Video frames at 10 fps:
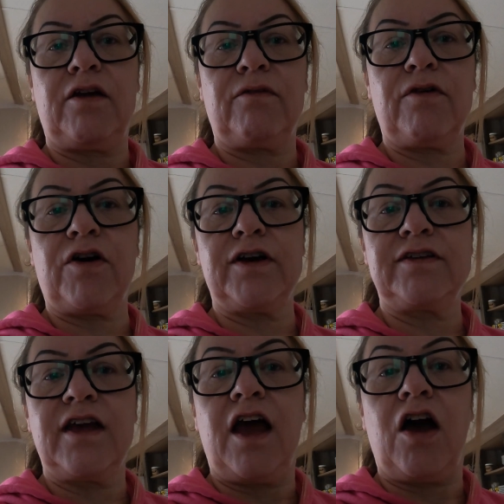
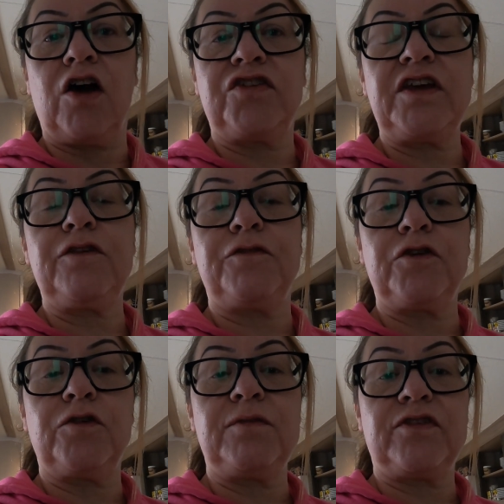Right, I did
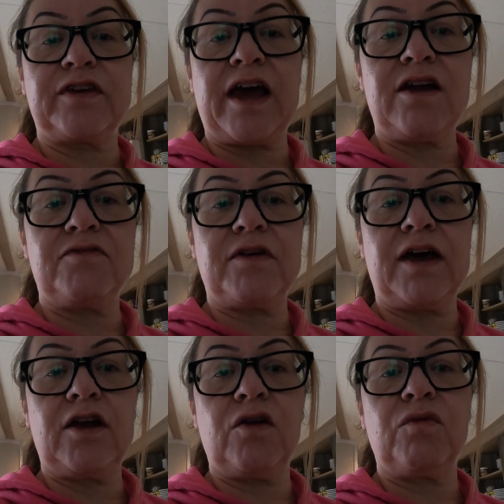film this
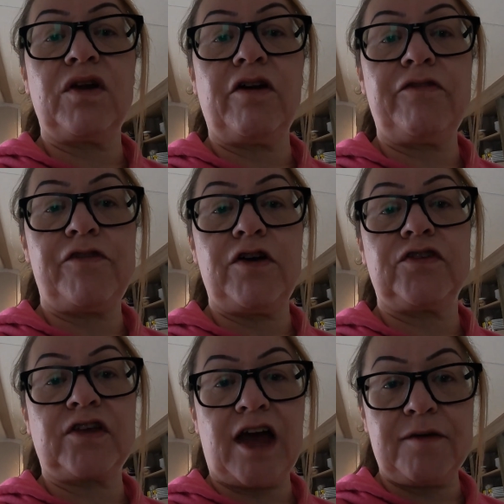caravan when I
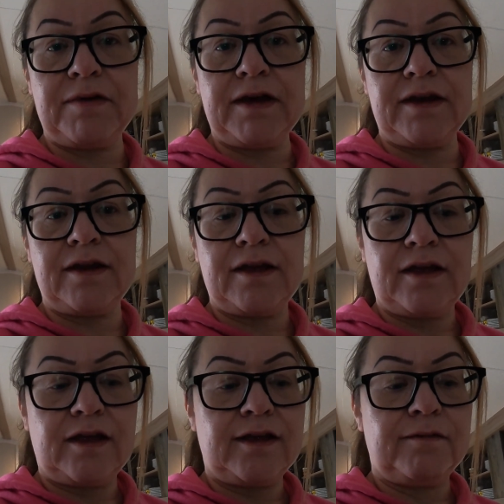first came in,
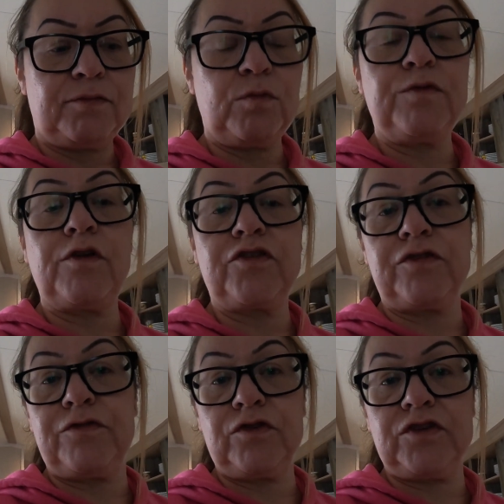but we've lost
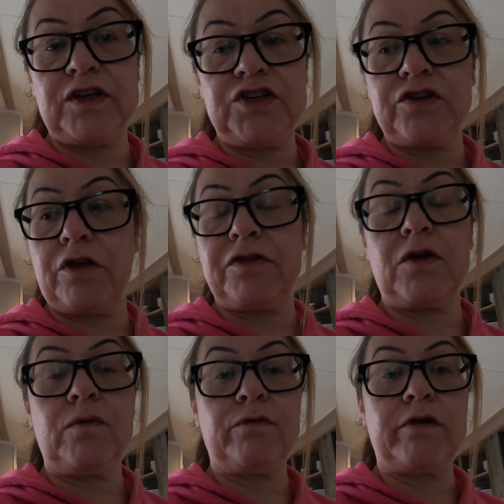the footage. I
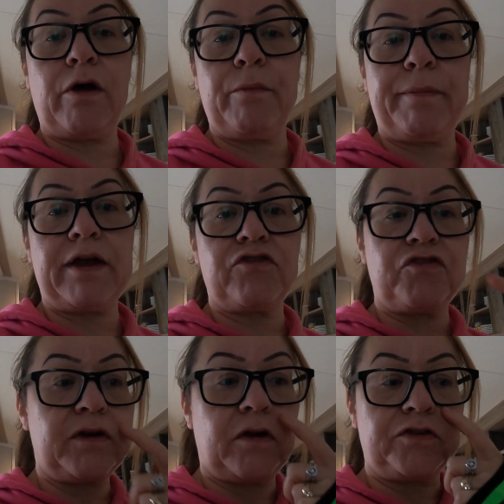think we was low on
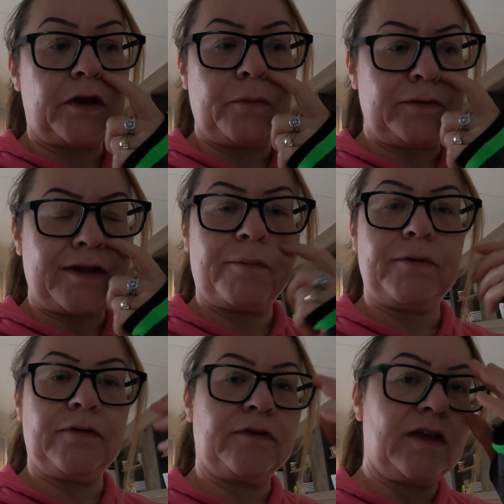battery and I don't know what's
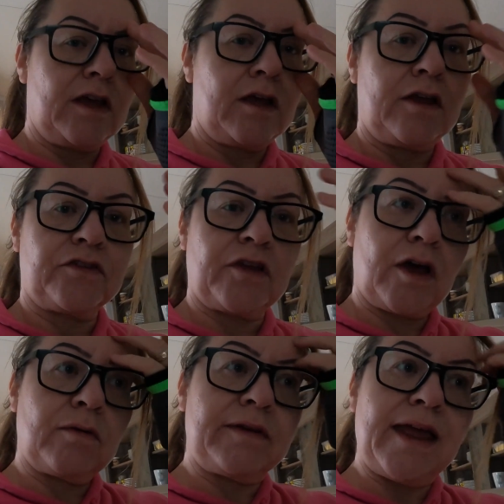happened.
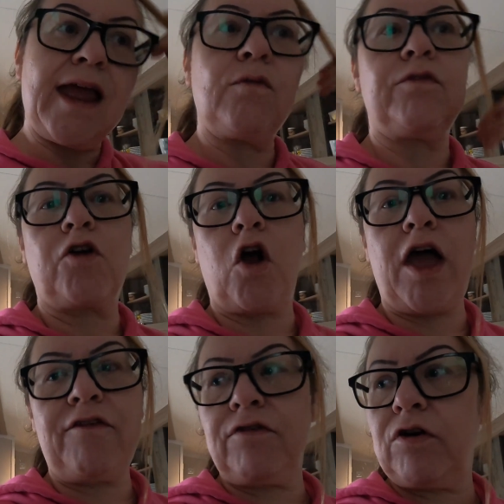So now we've
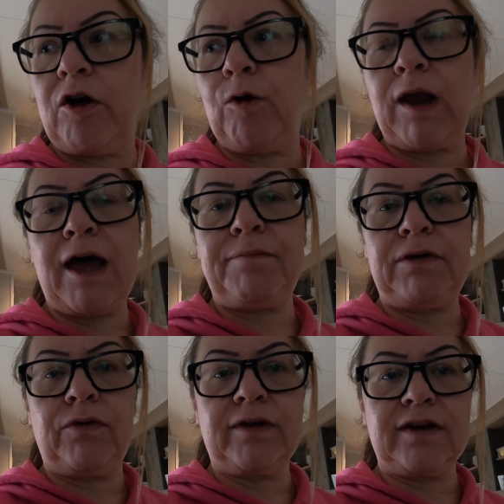got all our
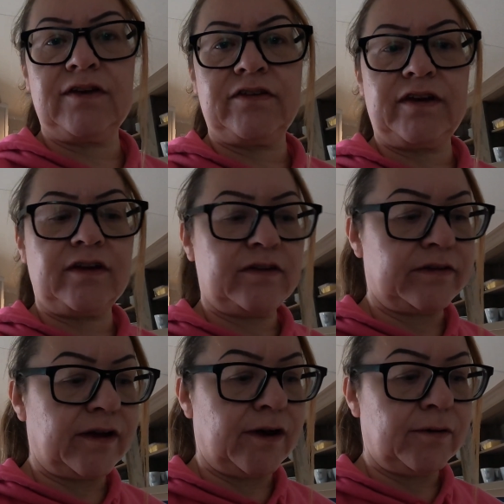belongings in.
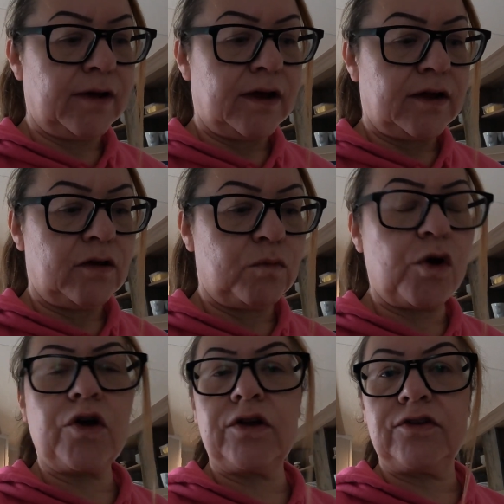So
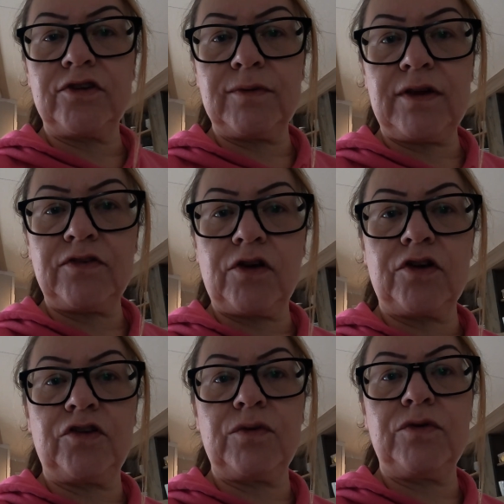what I'm going to do is I'm
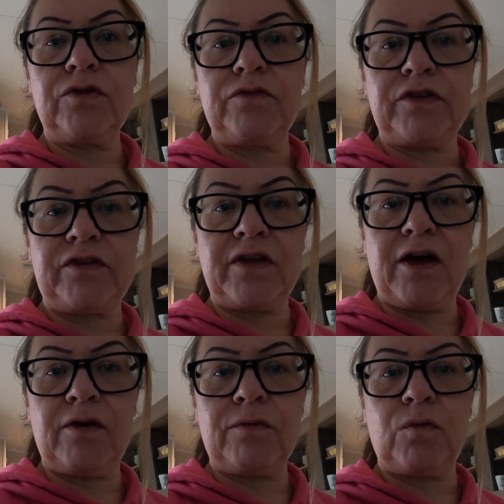going to do another
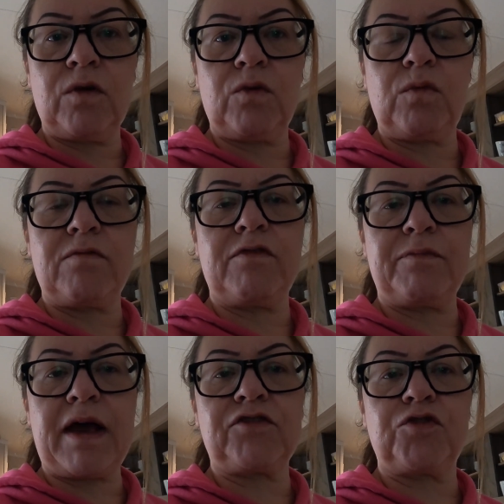video when we've
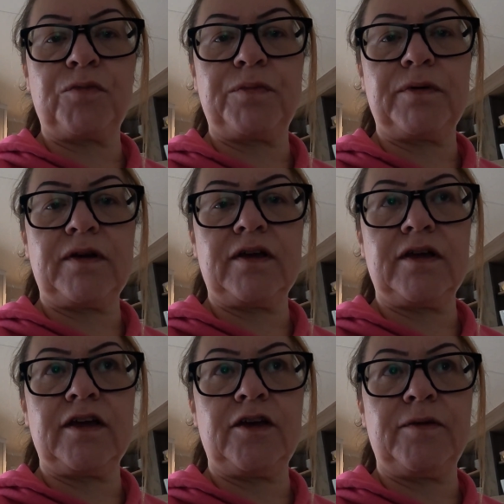packed up
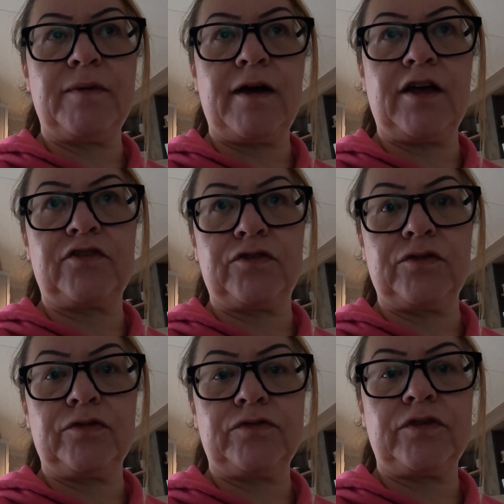um, our
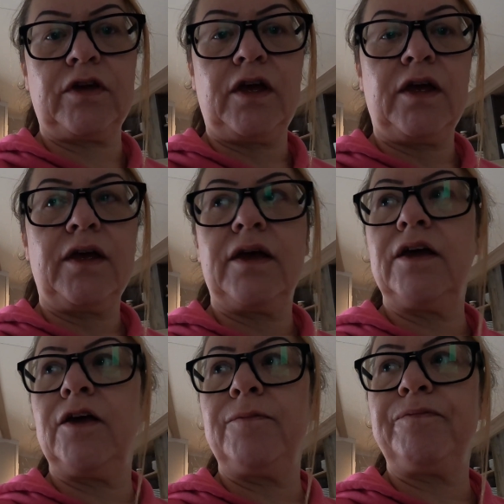stuff.
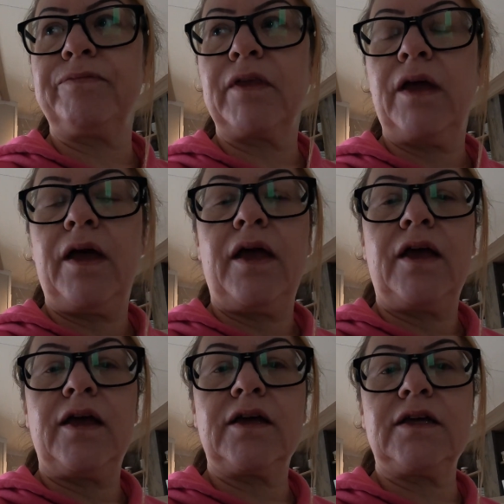Um,
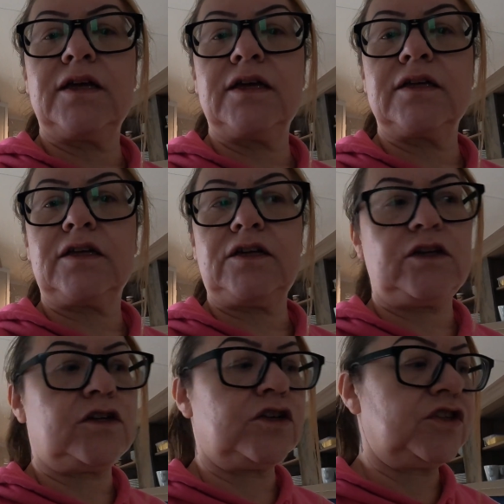
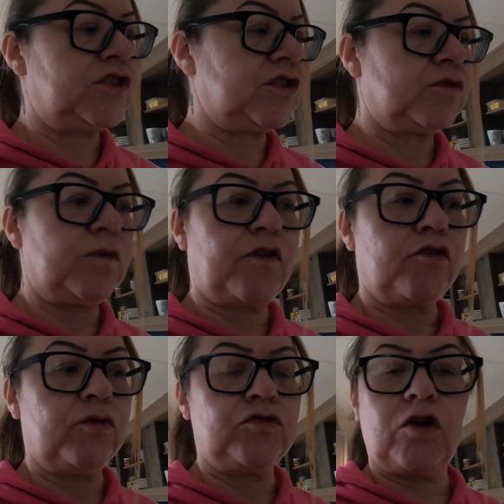because it's just we've got
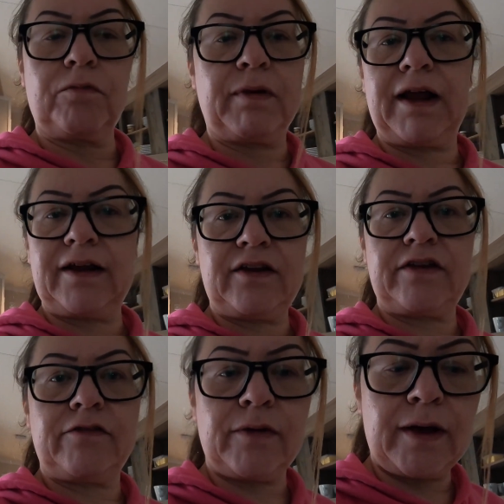all dog
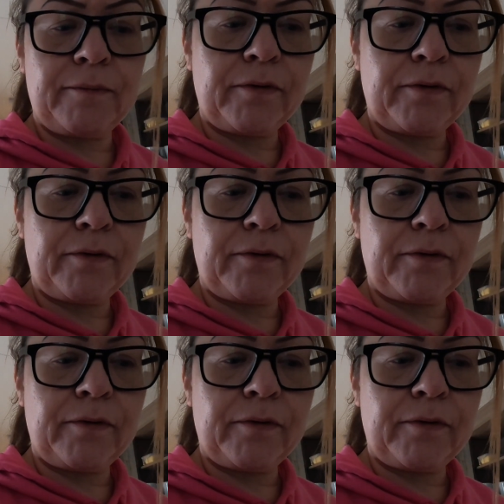blankets everywhere.